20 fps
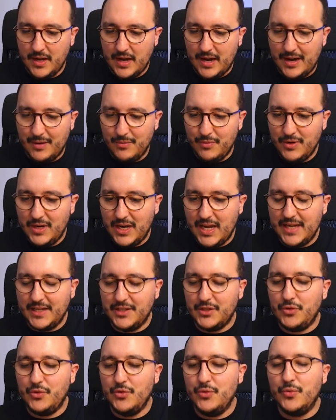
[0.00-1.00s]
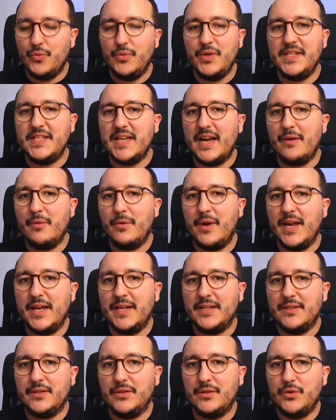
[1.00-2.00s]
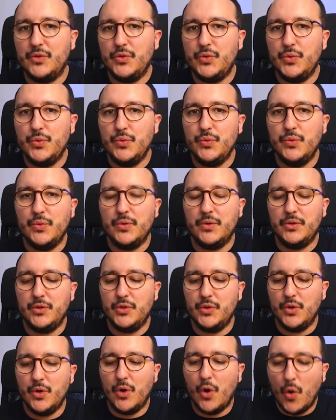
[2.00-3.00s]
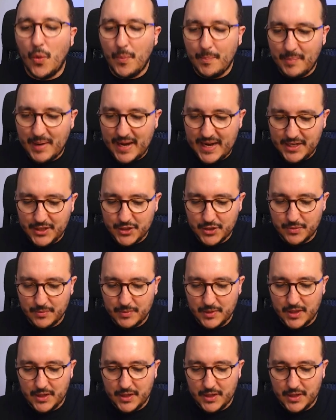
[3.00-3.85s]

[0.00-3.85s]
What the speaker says: I would like to redirect to the home page.